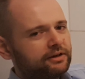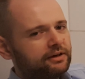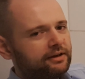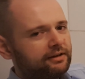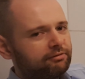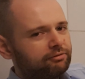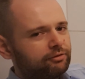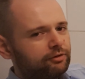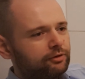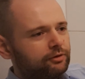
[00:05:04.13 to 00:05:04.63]

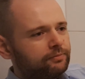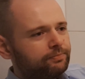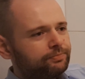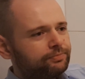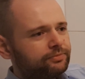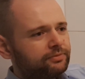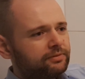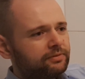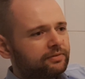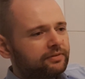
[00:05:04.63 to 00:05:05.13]
level,
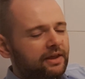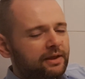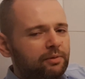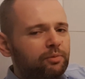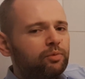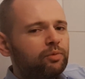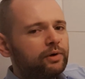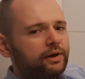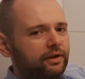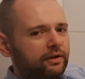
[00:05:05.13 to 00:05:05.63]
they
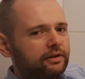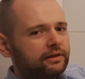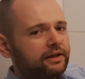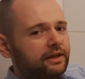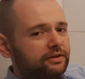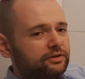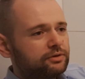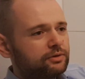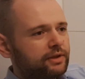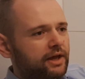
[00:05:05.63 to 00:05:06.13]
will
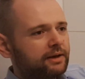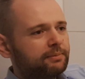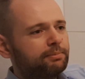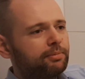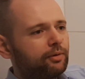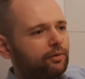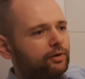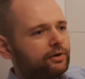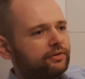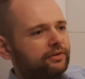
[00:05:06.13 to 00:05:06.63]
get to that
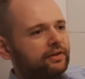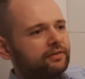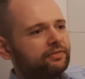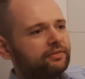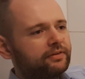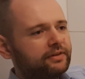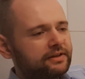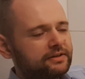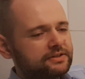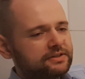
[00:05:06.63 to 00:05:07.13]
point.
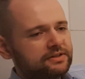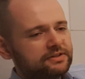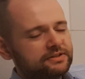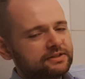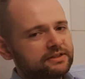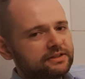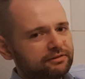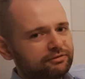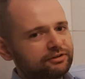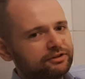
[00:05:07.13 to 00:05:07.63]
And this is
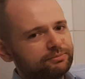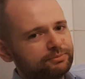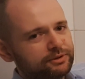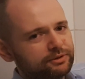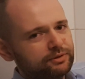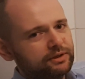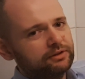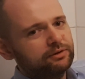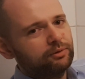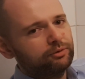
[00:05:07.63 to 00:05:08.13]
the difference
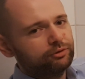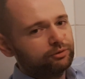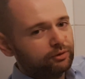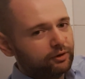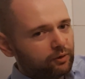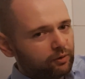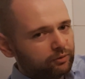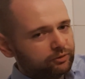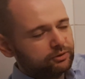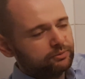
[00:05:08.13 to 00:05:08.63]
between those who
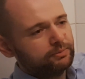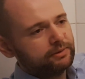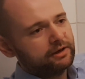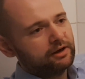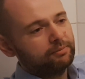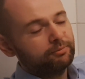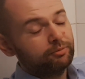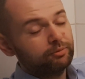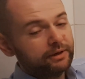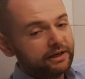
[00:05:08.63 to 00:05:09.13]
go to
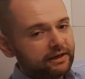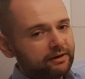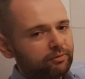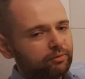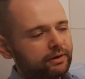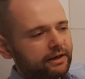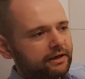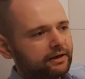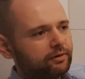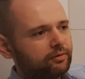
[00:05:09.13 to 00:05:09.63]
become really,
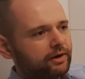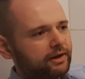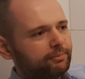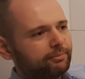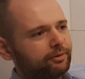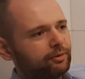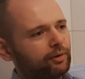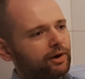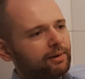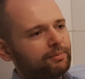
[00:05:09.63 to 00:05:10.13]
really great
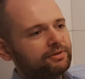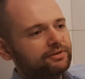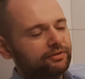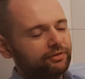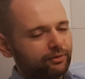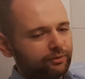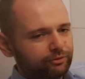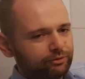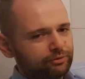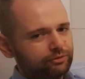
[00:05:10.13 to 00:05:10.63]
programmers
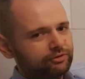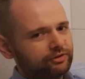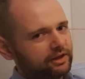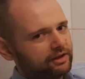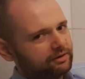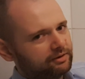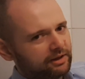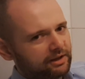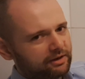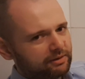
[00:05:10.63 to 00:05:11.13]
and those who
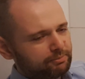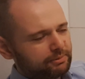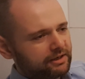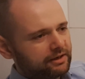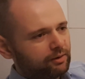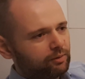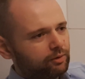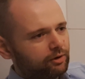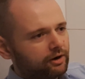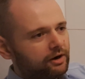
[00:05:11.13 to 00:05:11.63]
stay
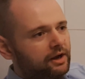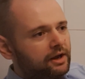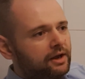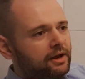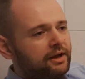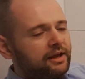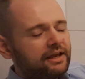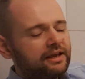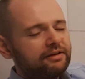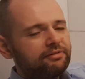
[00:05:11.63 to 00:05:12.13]
mediocre.
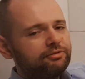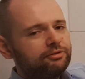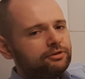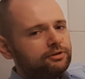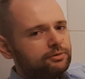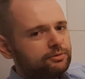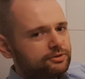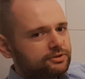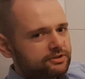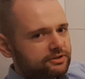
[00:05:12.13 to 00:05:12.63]
If
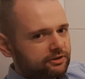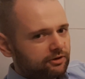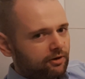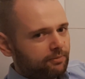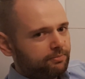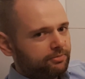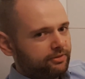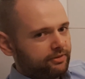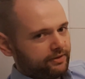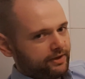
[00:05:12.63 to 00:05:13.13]
you
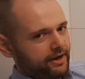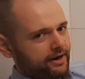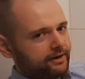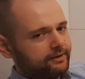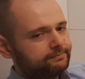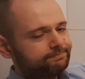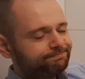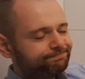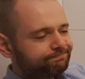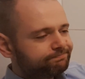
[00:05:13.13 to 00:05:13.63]
stop
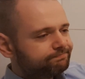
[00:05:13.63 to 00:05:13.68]
there